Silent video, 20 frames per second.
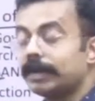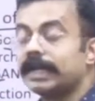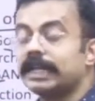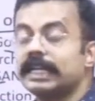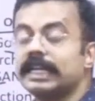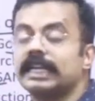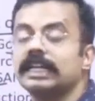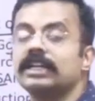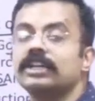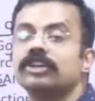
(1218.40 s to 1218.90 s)

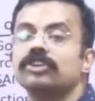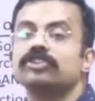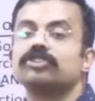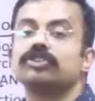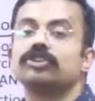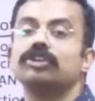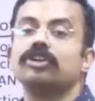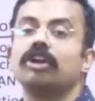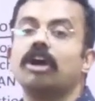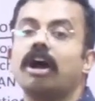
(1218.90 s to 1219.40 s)
money
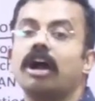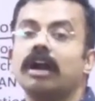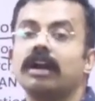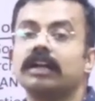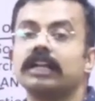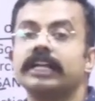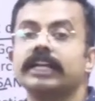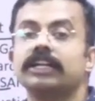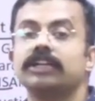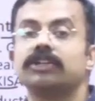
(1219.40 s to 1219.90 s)
should
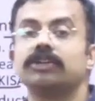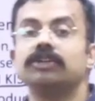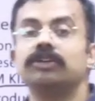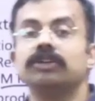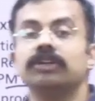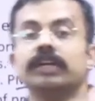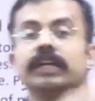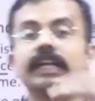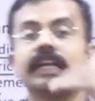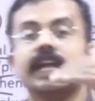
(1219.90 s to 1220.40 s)
not lead
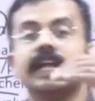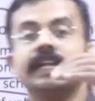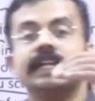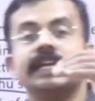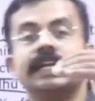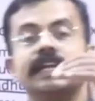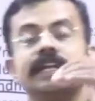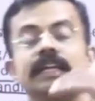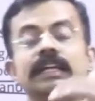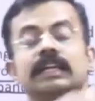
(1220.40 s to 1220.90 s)
to
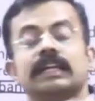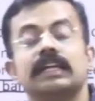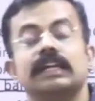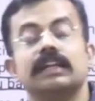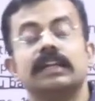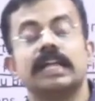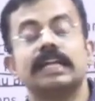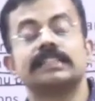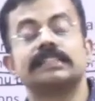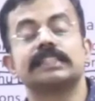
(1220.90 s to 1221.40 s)
any
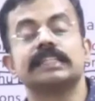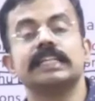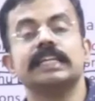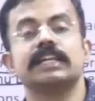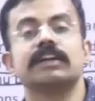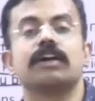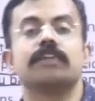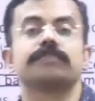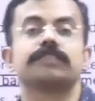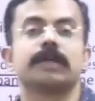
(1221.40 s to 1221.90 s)

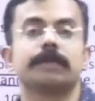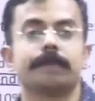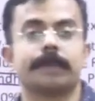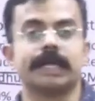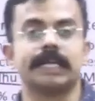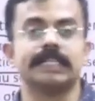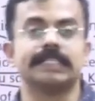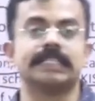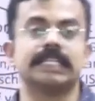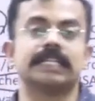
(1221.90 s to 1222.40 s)
lessening of the
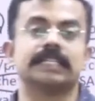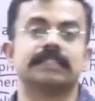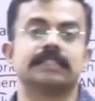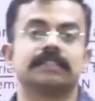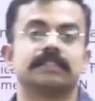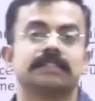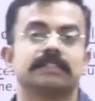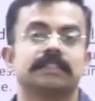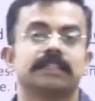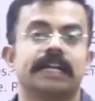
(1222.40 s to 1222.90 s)

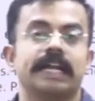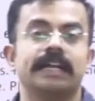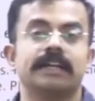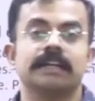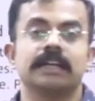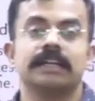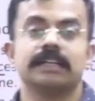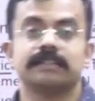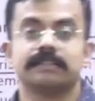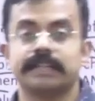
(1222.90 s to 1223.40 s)
prices,
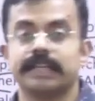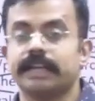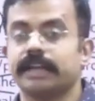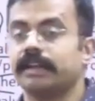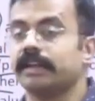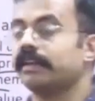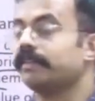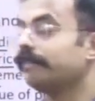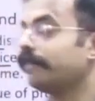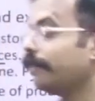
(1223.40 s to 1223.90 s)
right?
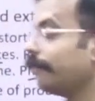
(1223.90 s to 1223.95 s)
See,